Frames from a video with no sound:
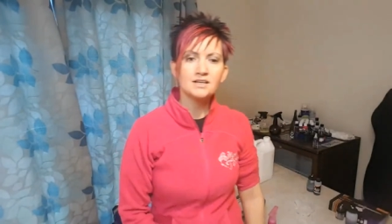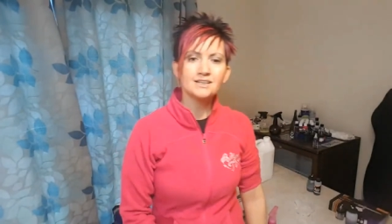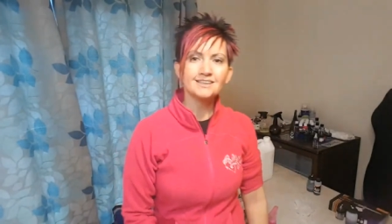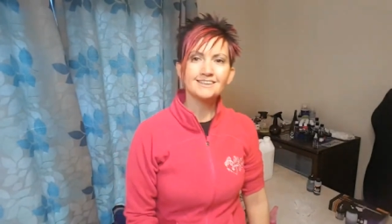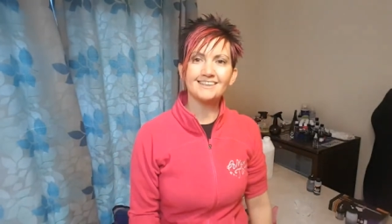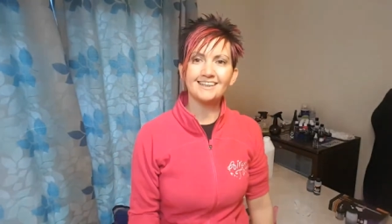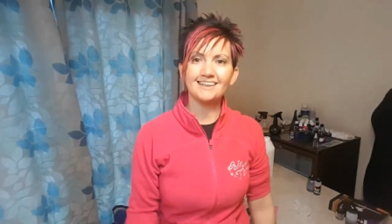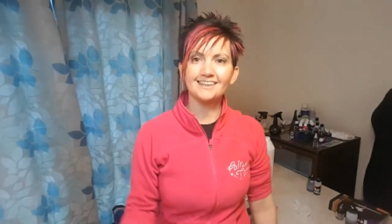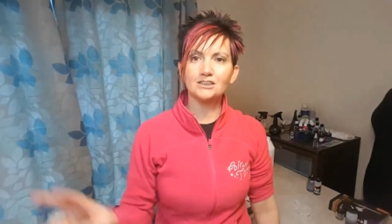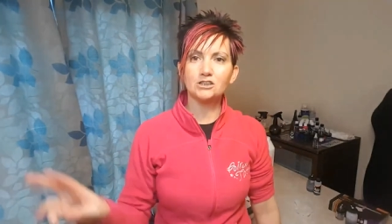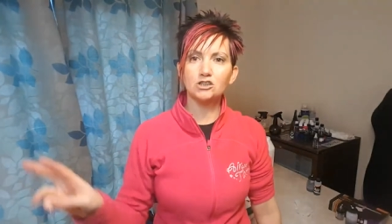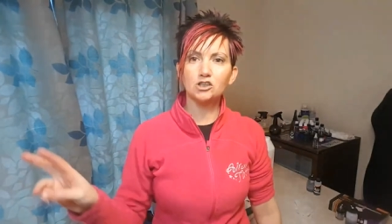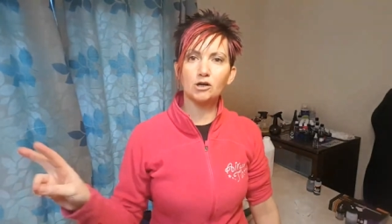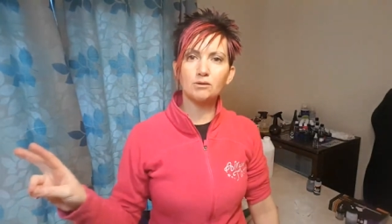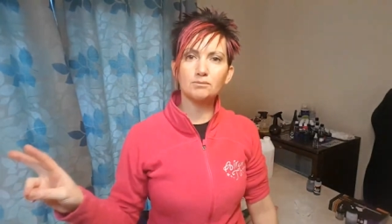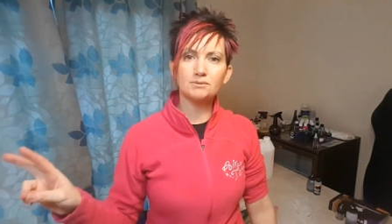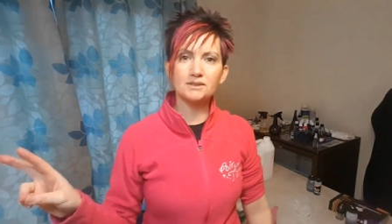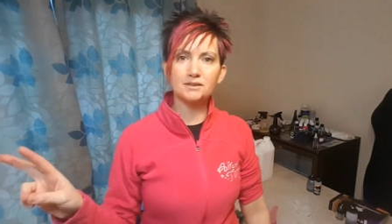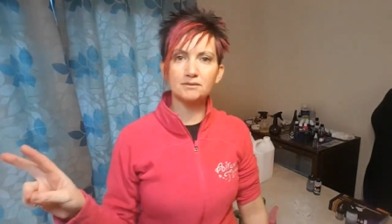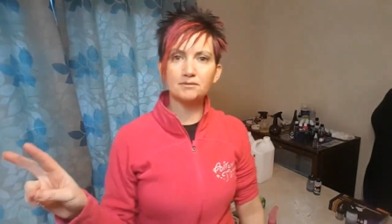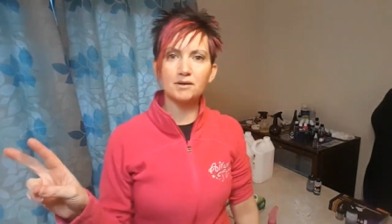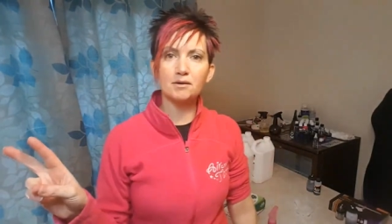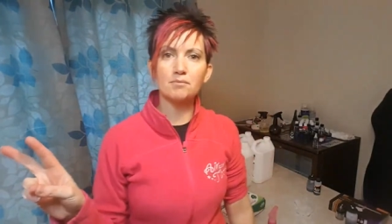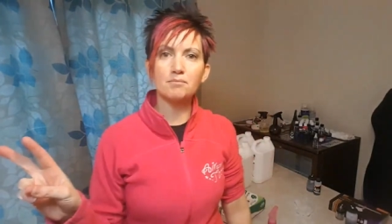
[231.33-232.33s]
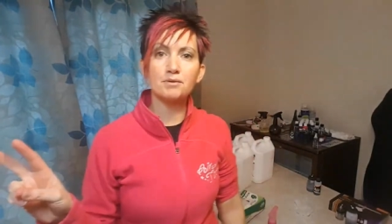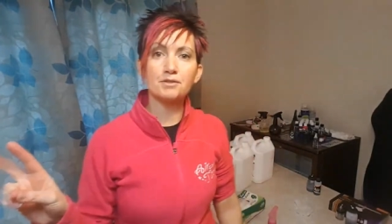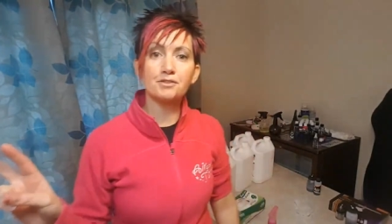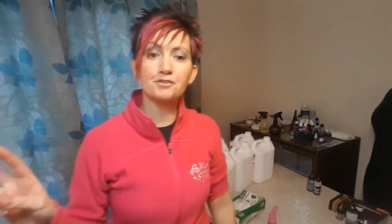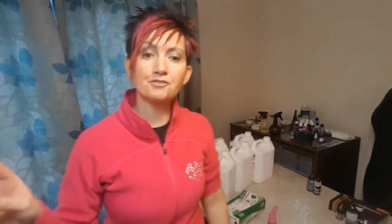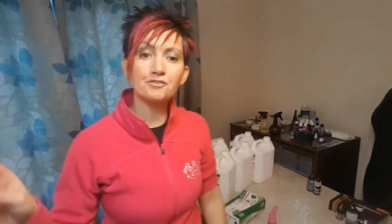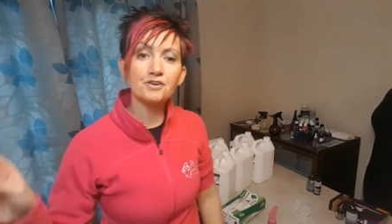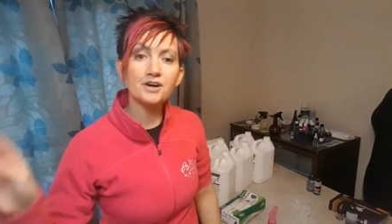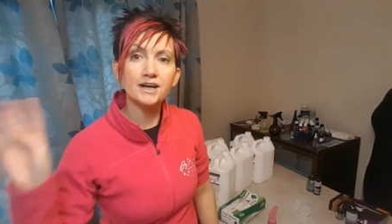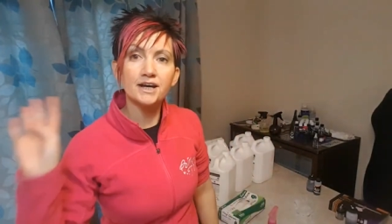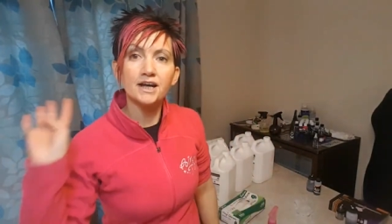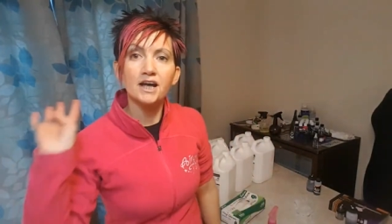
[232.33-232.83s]
So that's top tip number
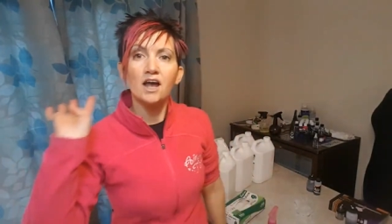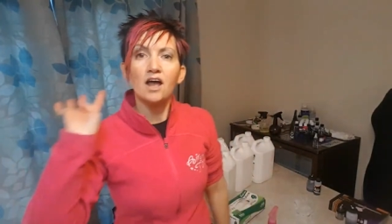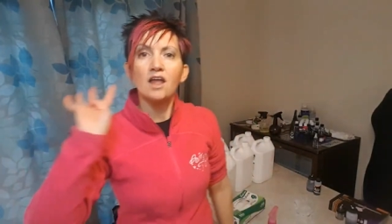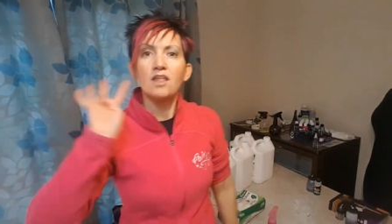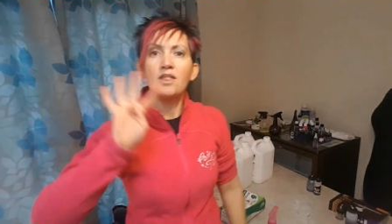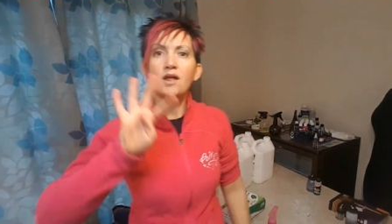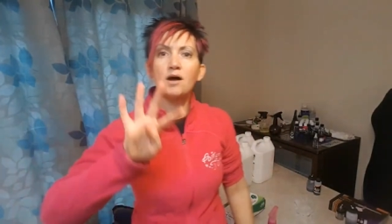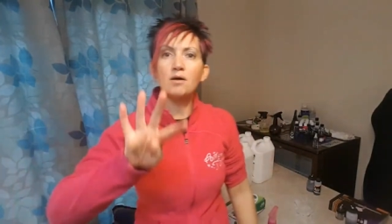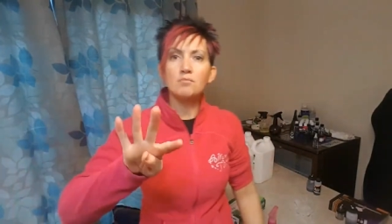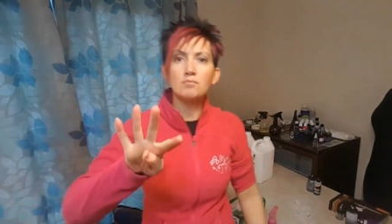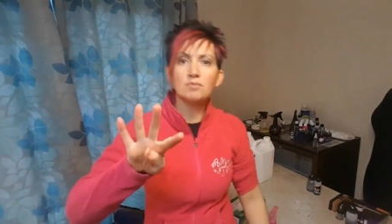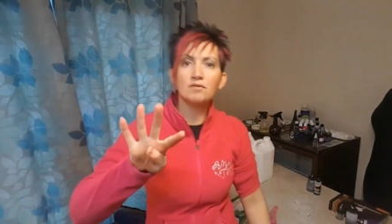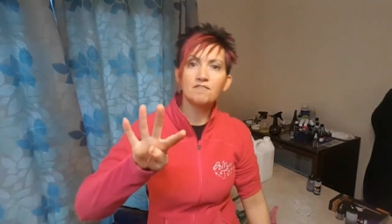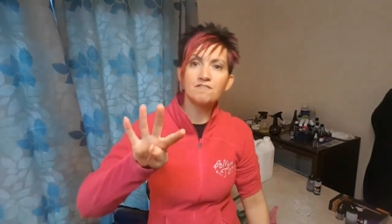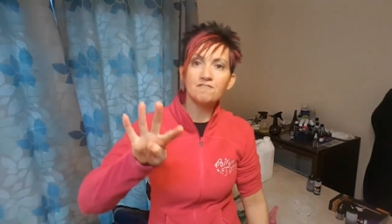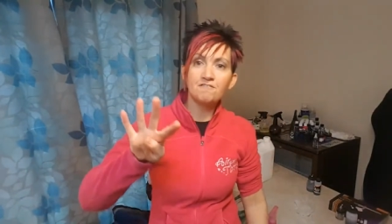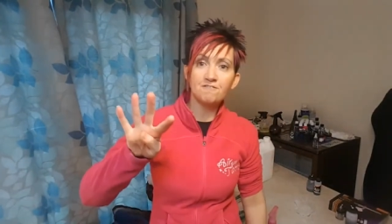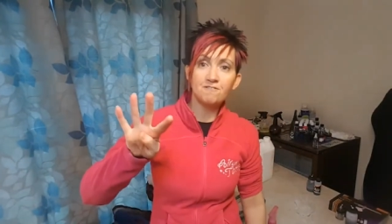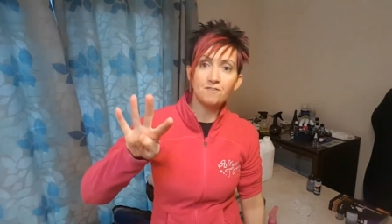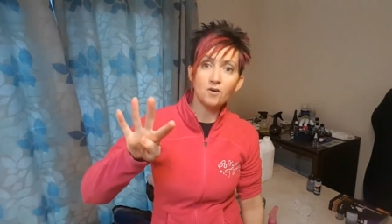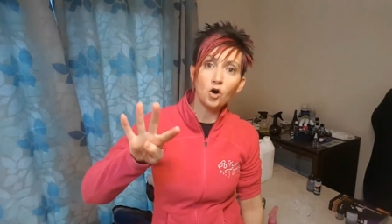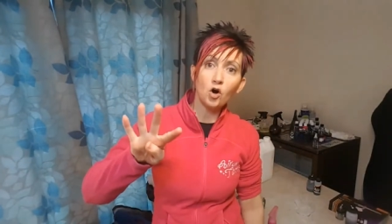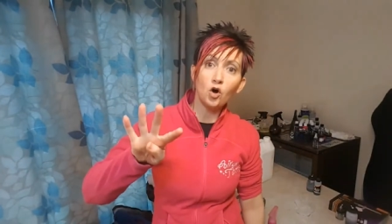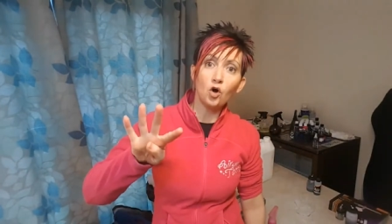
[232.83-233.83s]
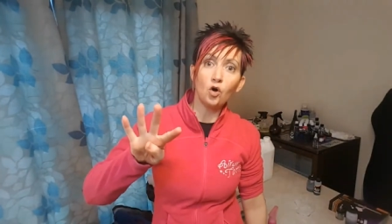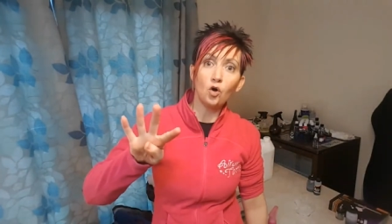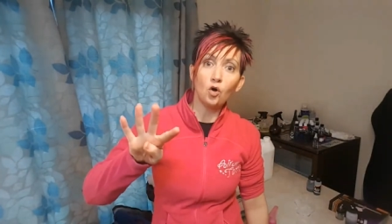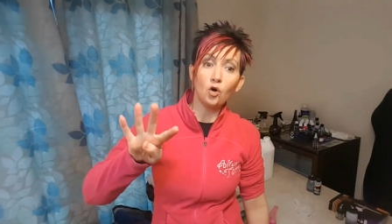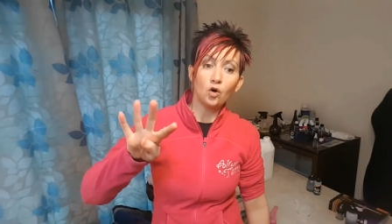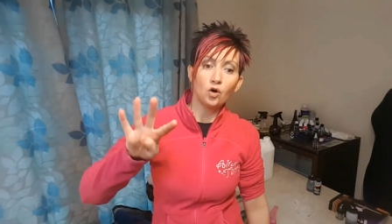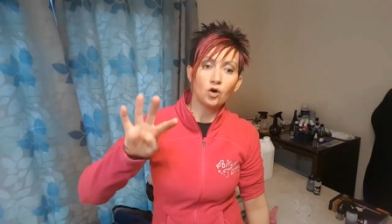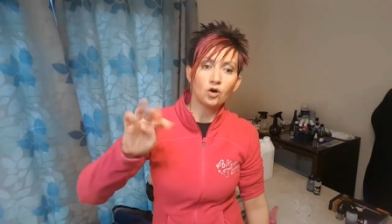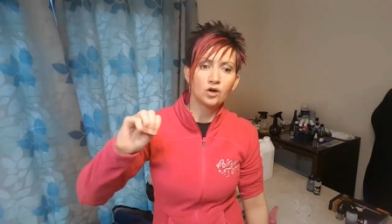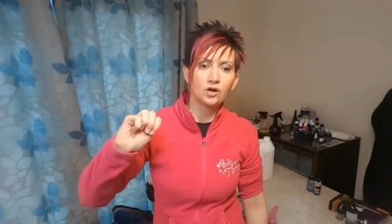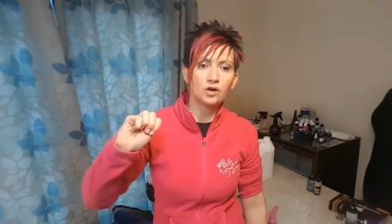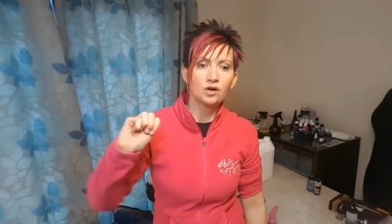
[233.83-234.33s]
three. Number
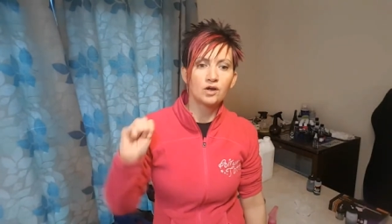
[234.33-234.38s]
four.